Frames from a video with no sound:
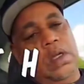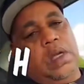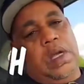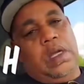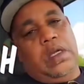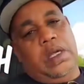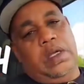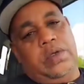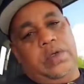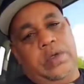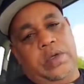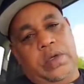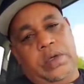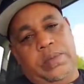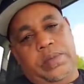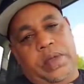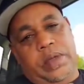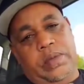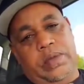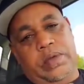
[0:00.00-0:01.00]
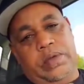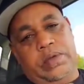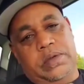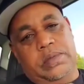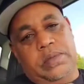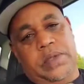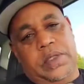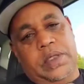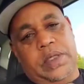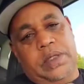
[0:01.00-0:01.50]
How y'all doing, people?
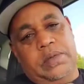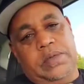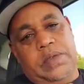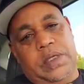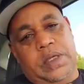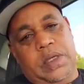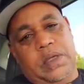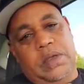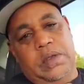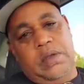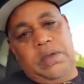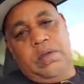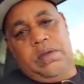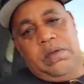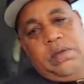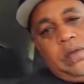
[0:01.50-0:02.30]
My name's Keith.